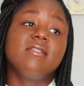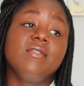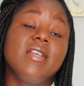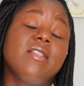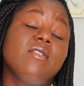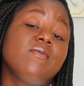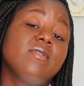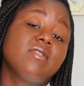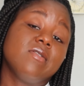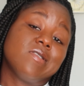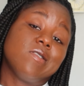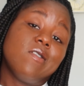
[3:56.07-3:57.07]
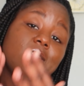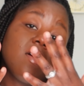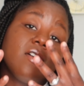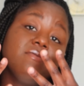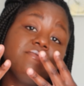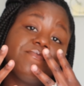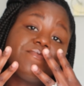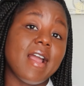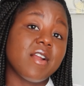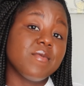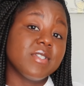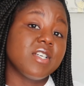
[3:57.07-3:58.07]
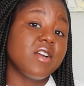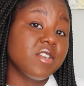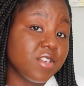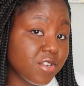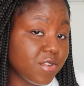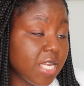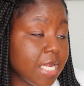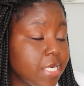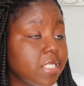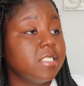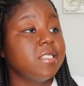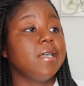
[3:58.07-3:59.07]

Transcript: So yeah, the results are I can return to duty.